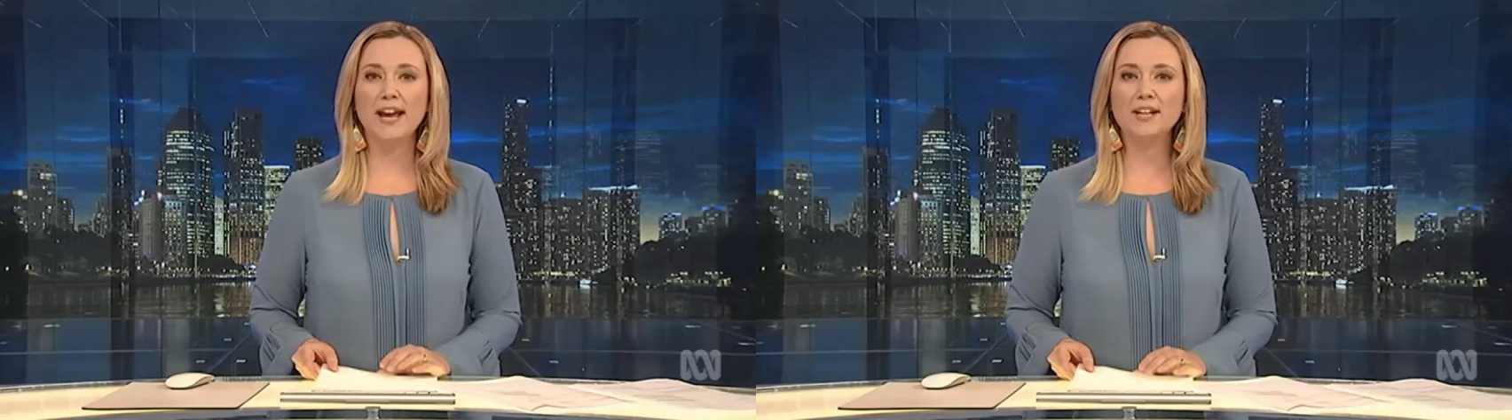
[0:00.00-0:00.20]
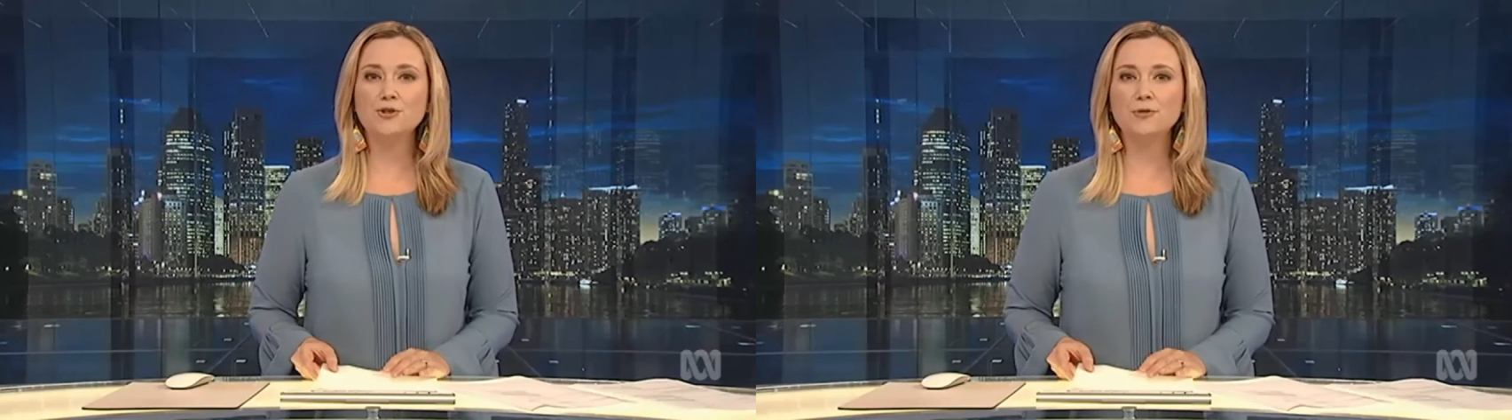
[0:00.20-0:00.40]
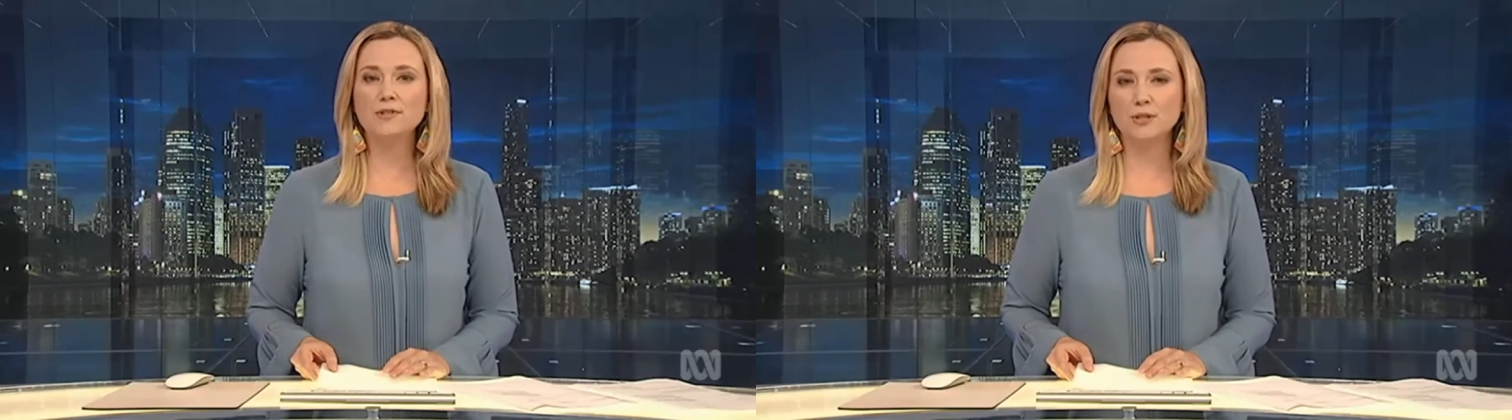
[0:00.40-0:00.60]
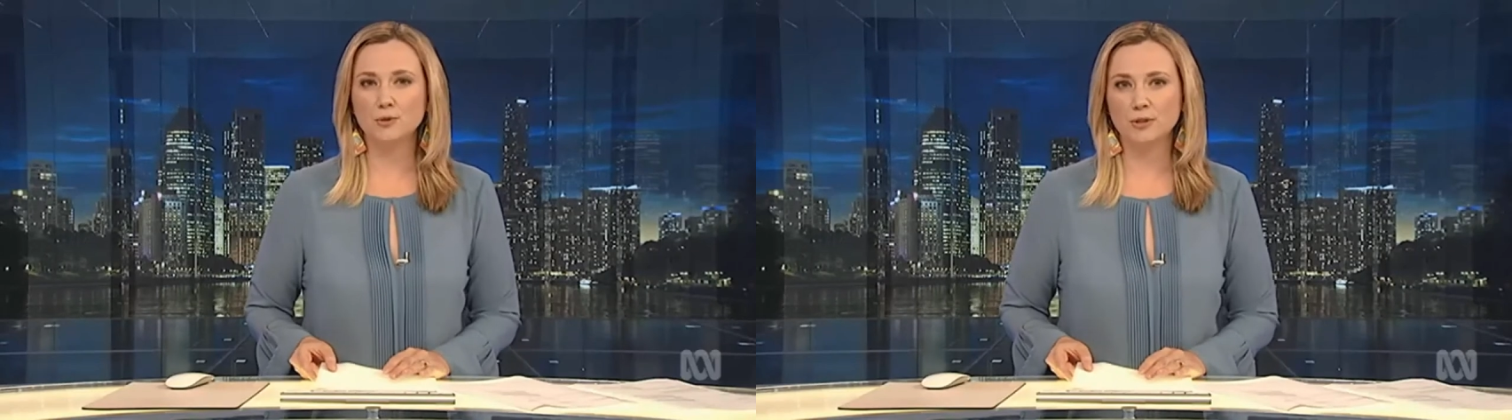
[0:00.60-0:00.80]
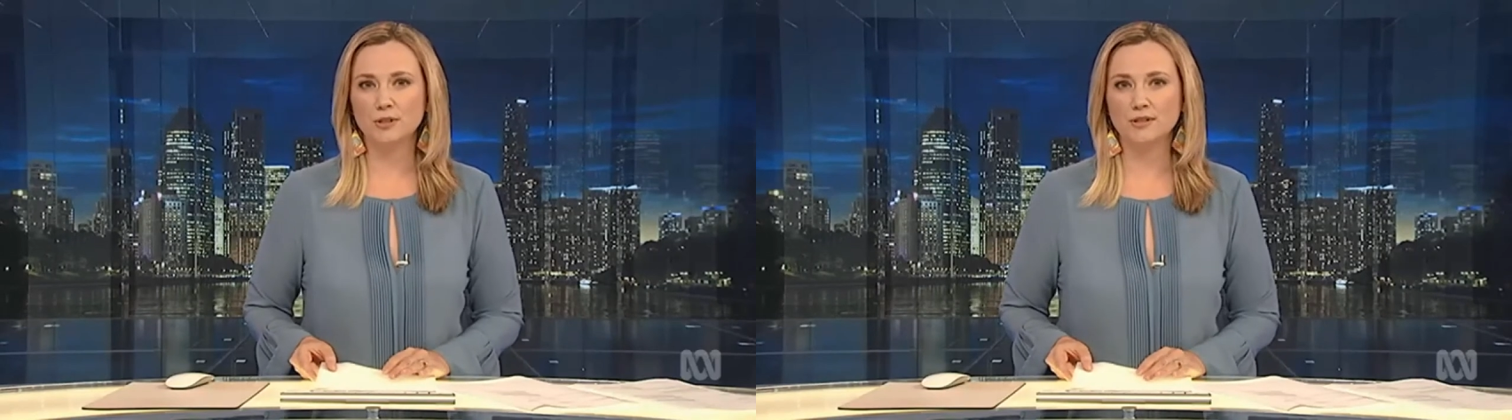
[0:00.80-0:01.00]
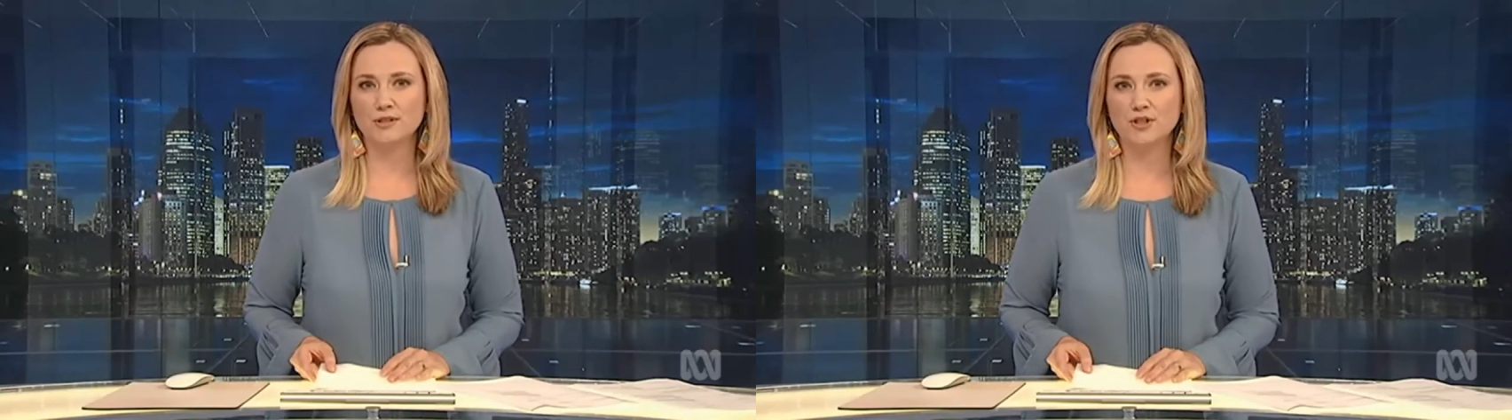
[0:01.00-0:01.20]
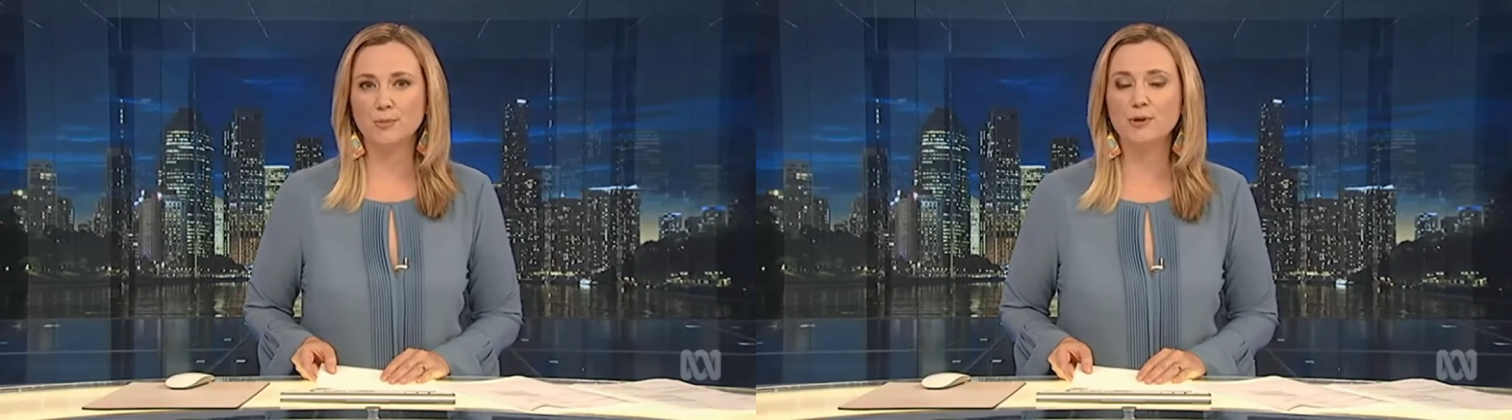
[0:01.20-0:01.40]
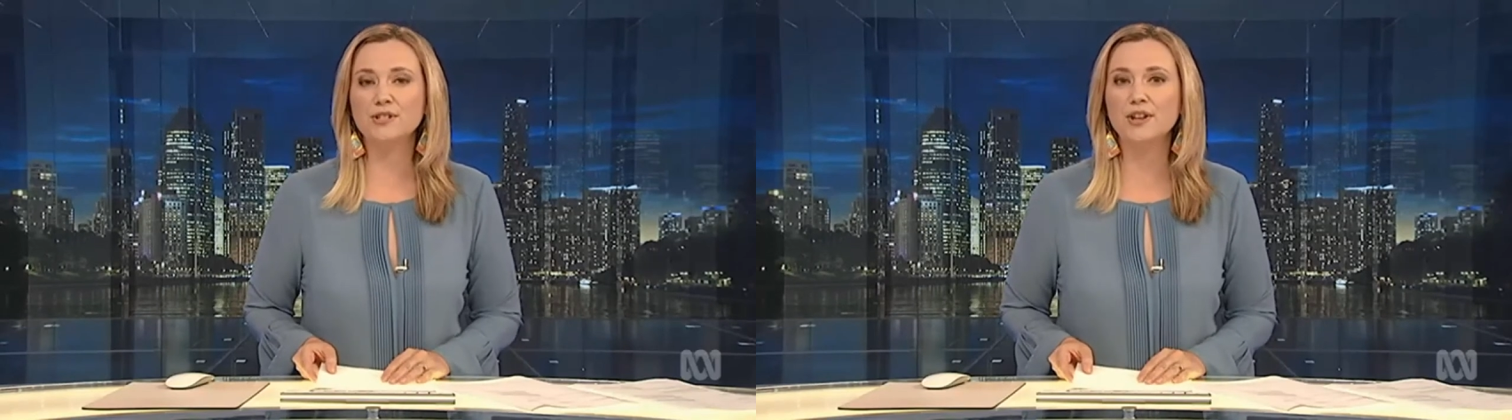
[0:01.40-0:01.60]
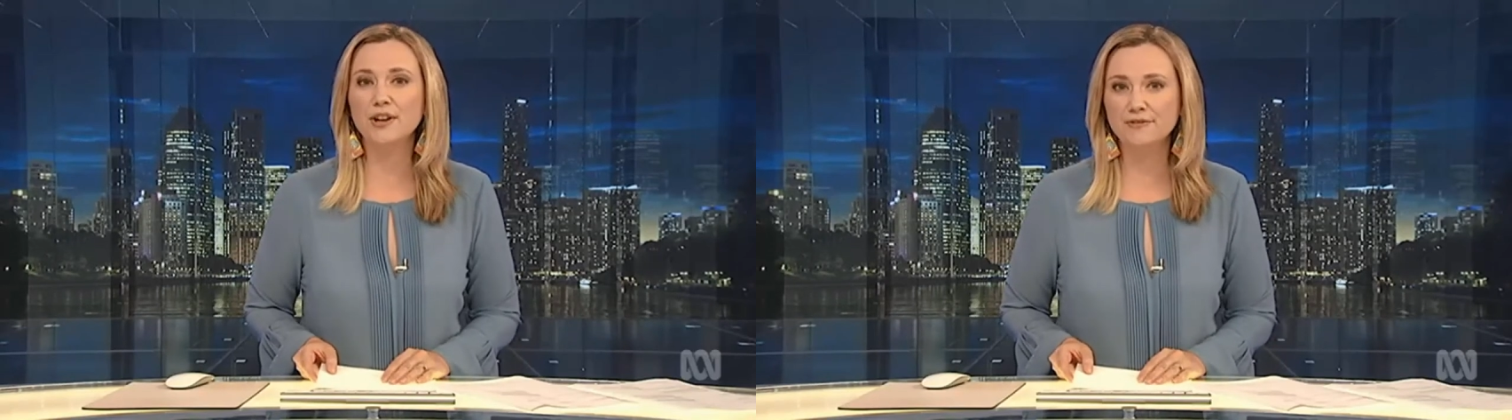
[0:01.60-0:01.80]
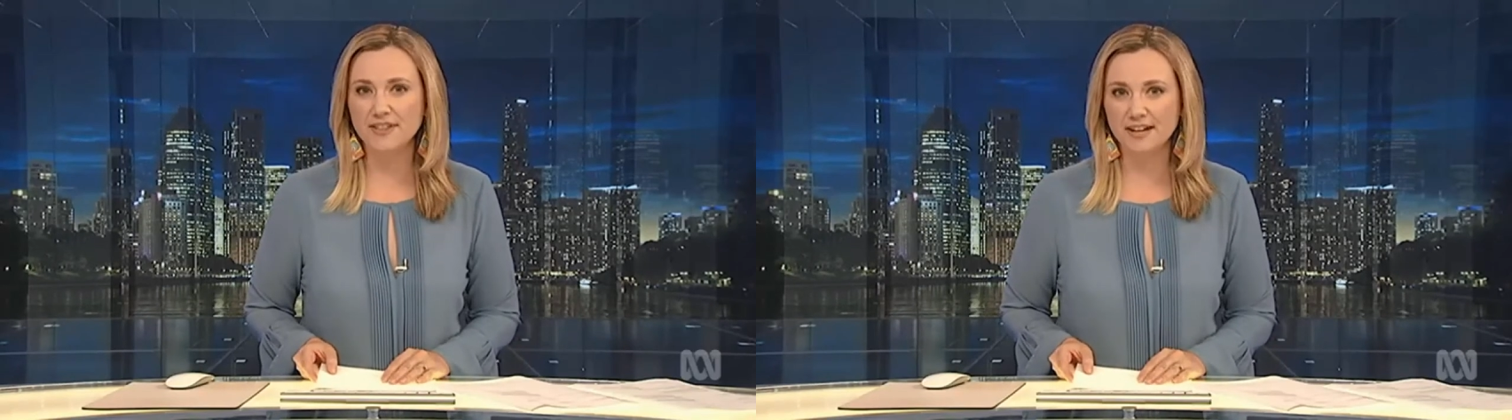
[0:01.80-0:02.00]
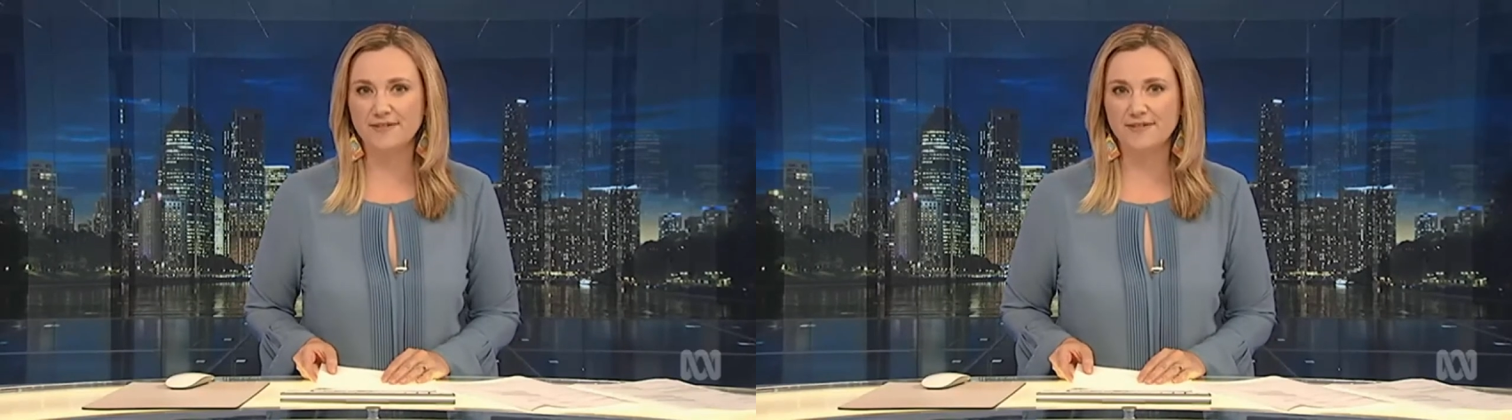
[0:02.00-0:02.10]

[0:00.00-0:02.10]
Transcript: extra resources to preserve their